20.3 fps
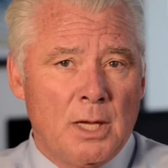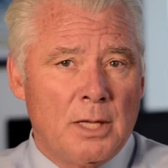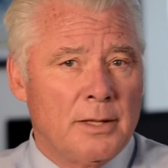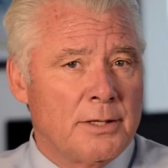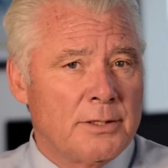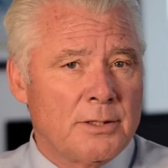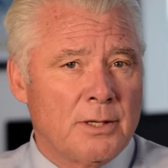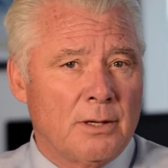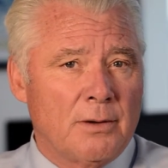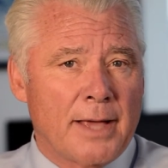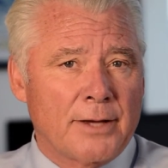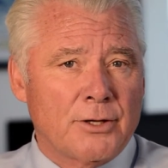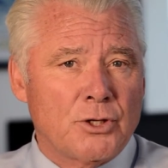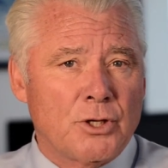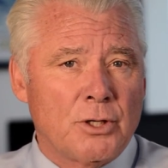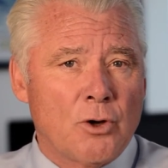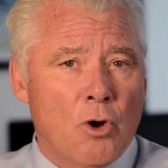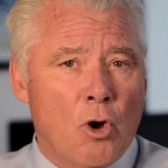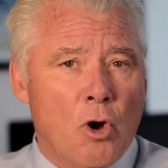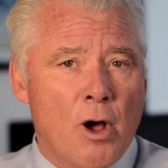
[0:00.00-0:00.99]
This
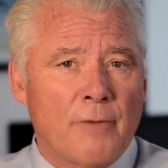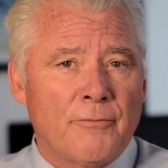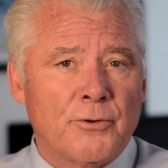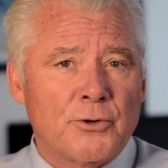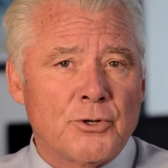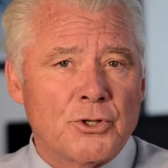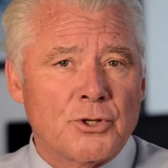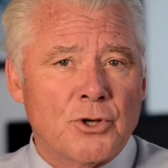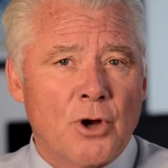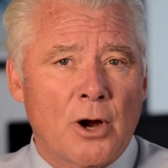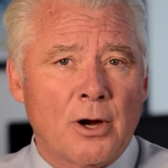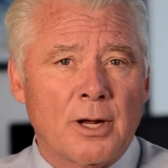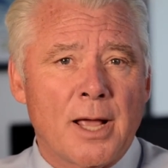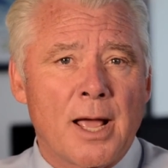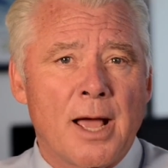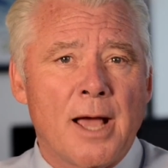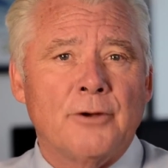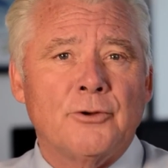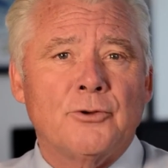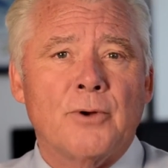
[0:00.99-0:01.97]
election offers stark
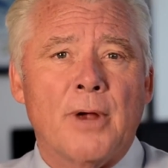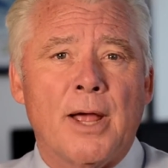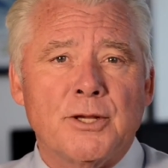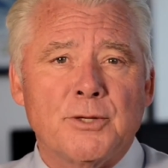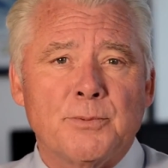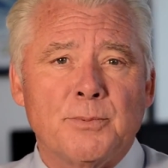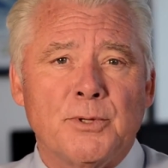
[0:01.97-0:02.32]
contrast